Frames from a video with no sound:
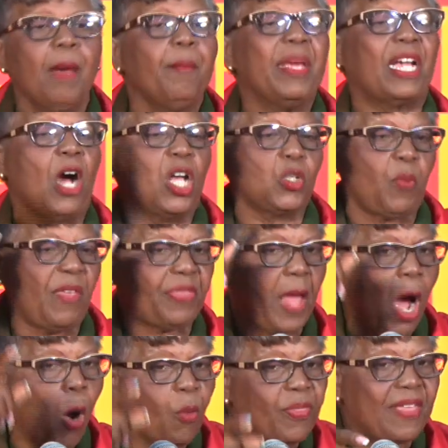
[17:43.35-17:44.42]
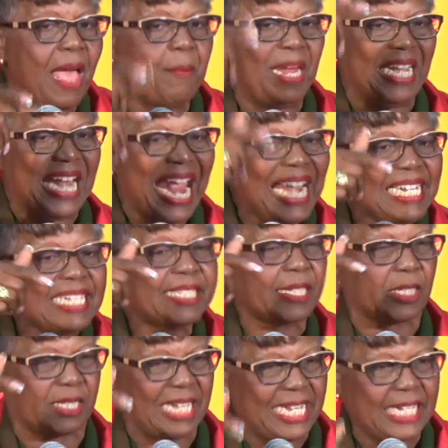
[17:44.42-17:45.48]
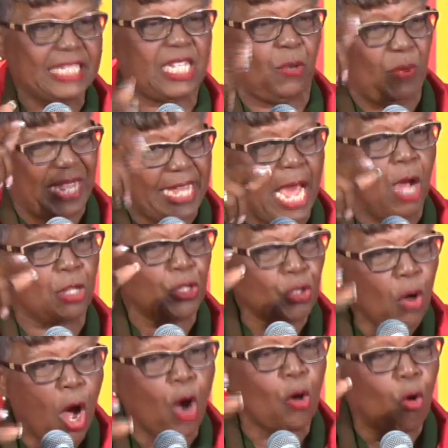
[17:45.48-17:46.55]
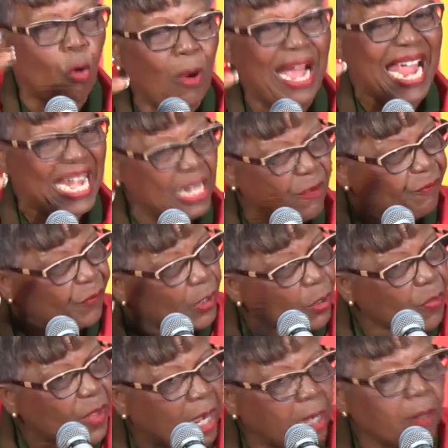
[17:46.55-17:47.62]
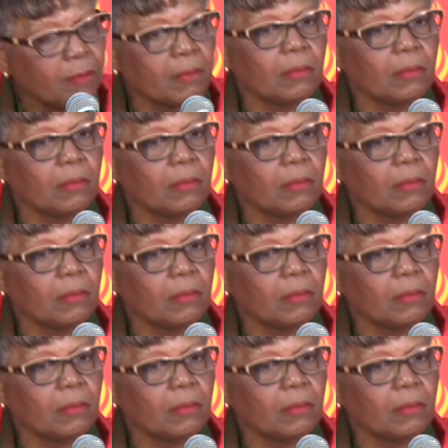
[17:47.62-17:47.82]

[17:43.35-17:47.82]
because without them in any society, we cannot go any further.